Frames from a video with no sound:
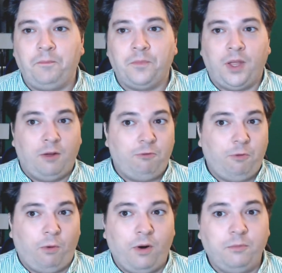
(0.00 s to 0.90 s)

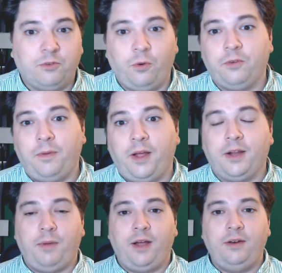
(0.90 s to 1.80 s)
forums. Of course, back in
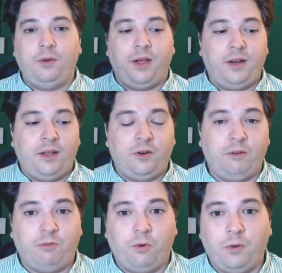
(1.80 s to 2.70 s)
my day, we had internet
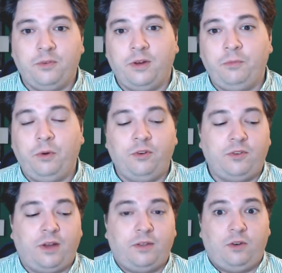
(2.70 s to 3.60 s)
forums and we were just
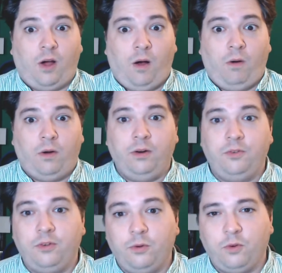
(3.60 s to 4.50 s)
at the dawn of
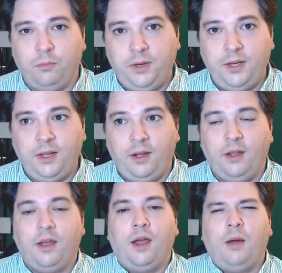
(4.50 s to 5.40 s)
social media.
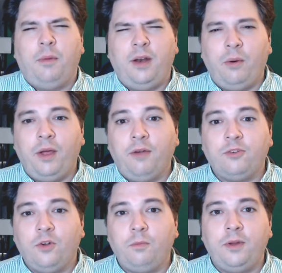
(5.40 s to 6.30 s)
But now we have
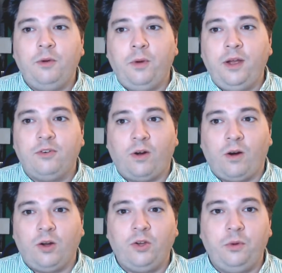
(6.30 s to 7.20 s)
so many ways to
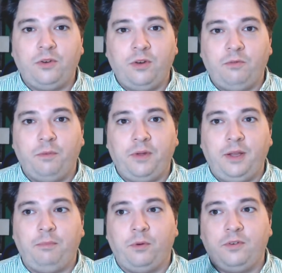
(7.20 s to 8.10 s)
argue with different
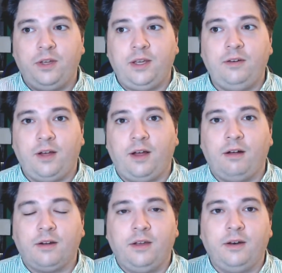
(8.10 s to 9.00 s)
people,
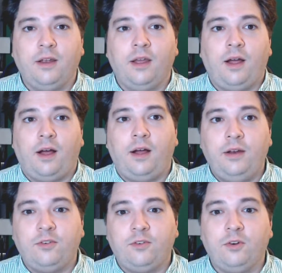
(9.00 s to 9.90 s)
TikTok and
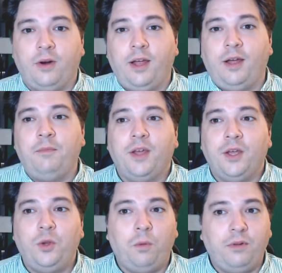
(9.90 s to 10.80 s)
Instagram.
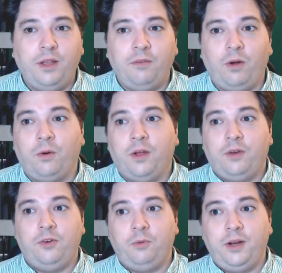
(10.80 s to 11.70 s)
You won't believe,
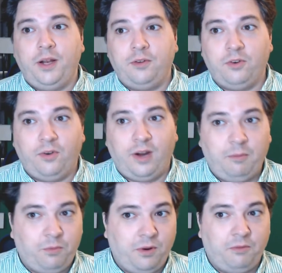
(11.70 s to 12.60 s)
just read Instagram,
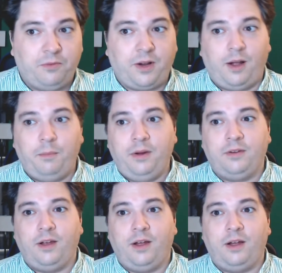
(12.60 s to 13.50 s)
full of comments,
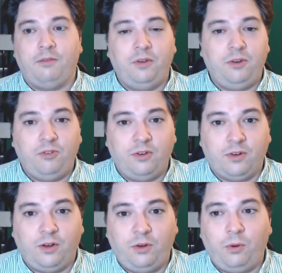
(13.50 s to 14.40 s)
vicious
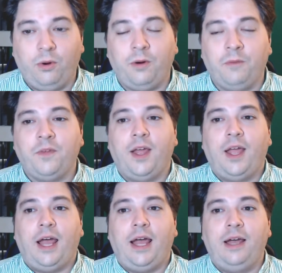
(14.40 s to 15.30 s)
galore.
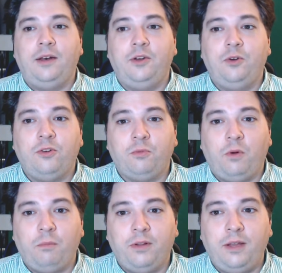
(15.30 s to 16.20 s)
And you just
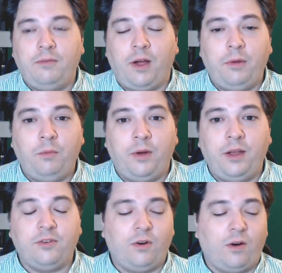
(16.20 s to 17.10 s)
won't believe how many
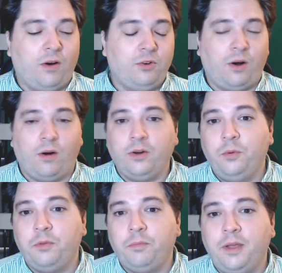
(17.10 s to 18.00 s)
ways there are to argue
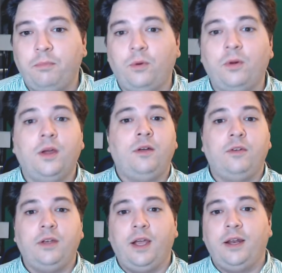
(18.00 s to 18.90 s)
with people, to
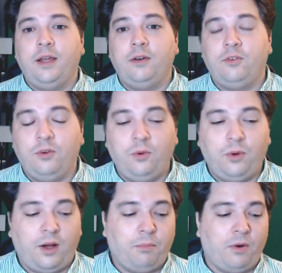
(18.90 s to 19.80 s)
get into
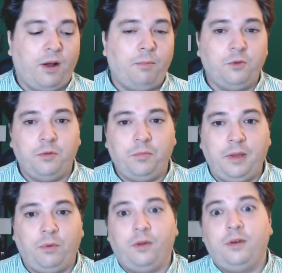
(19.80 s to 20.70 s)
problems with
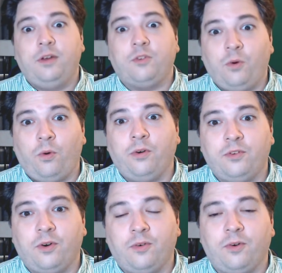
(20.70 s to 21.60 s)
people. A Discord
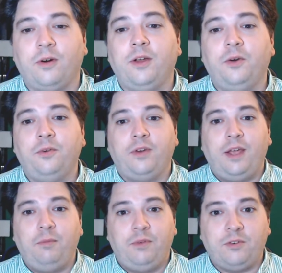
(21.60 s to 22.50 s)
server, it's
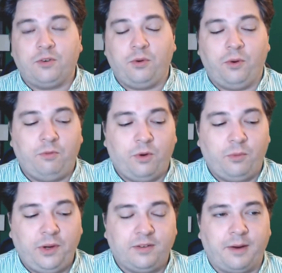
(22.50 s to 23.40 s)
named Discord for a
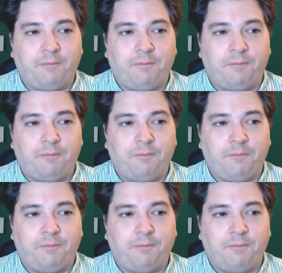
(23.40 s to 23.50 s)
reason.